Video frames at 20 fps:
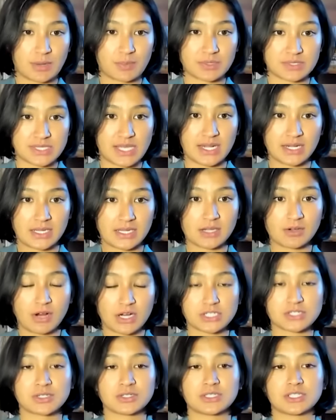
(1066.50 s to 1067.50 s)
represent,
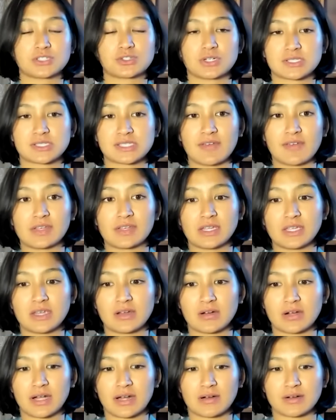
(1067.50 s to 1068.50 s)
Congressional District 7
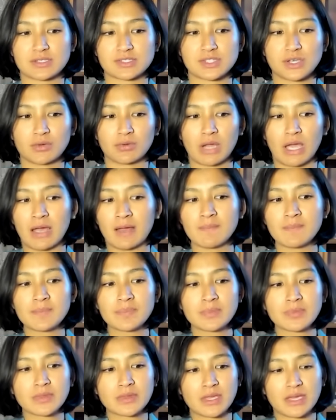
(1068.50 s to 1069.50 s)
here in Arizona,
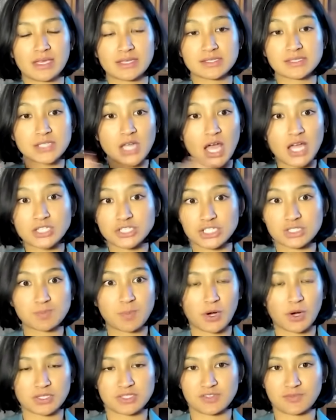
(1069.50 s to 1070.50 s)
is not
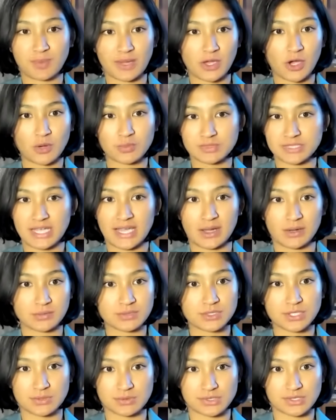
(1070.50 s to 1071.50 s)
just parts of my
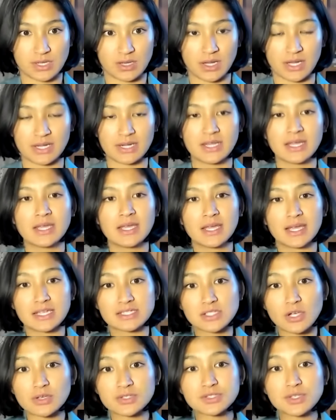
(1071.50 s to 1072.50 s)
hometown, Tucson.
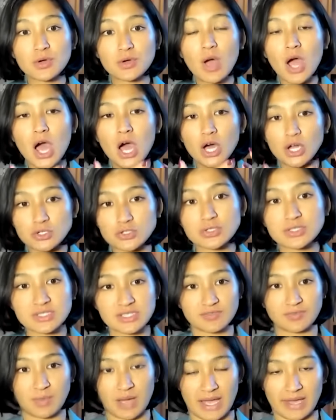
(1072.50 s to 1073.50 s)
It's also hundreds
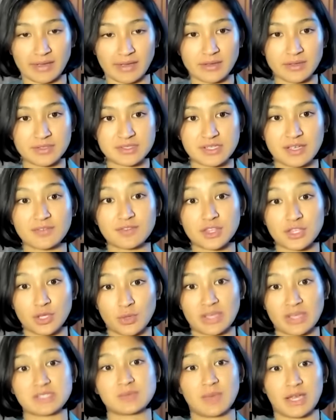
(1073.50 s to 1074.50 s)
of miles of the
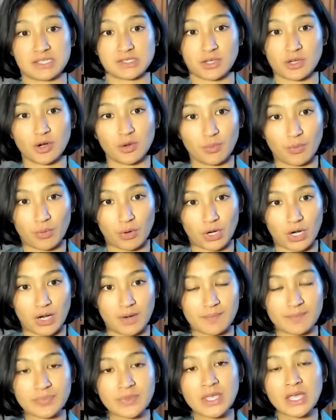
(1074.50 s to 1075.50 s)
U.S.-Mexico
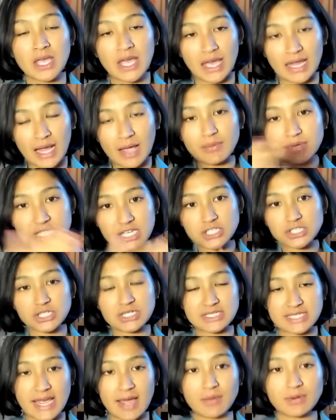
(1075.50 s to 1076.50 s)
border. And I was
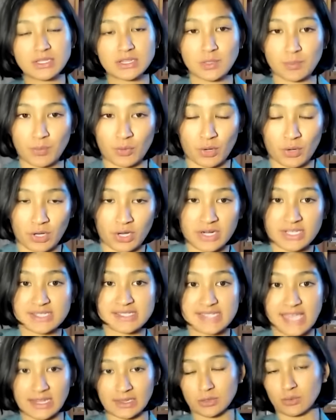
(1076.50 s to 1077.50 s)
actually down at the border in
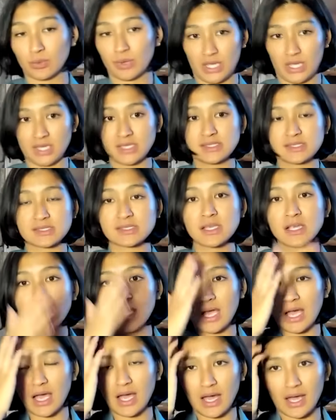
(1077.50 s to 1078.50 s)
San Luis
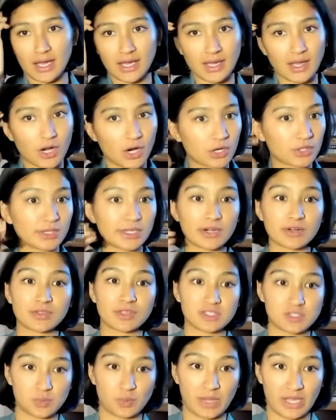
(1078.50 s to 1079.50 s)
earlier
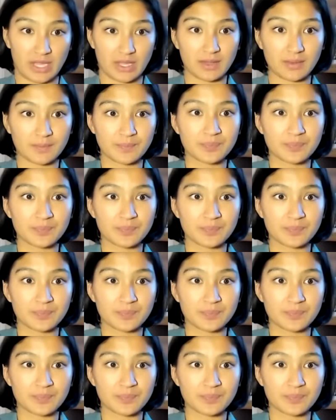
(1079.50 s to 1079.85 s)
this week.